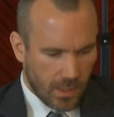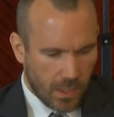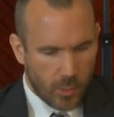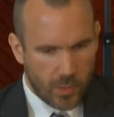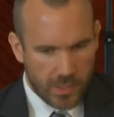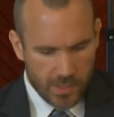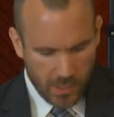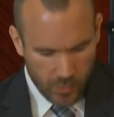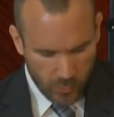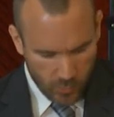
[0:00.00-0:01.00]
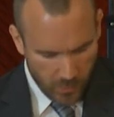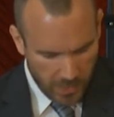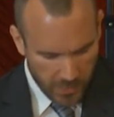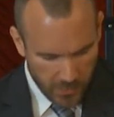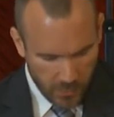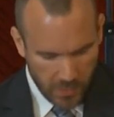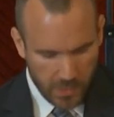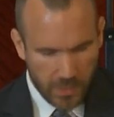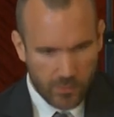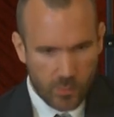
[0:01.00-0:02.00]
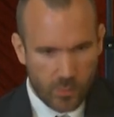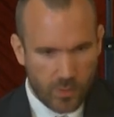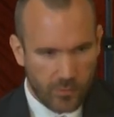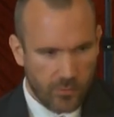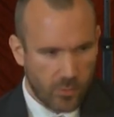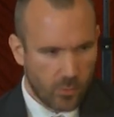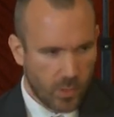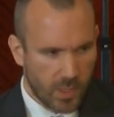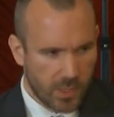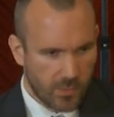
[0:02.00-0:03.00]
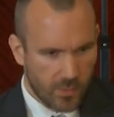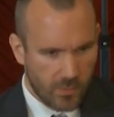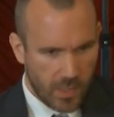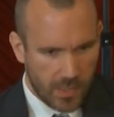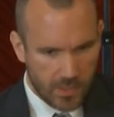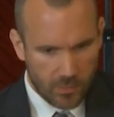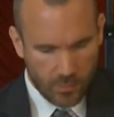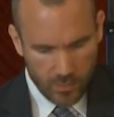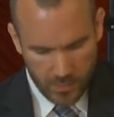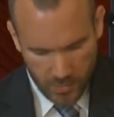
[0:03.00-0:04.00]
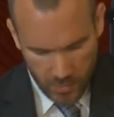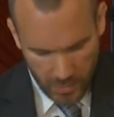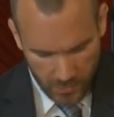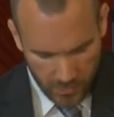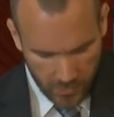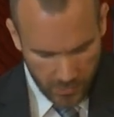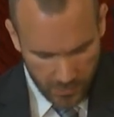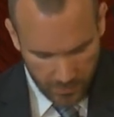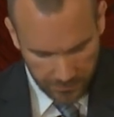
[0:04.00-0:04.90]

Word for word: I know this is unusual, but I just want to leave you with a few words of advice or suggestions.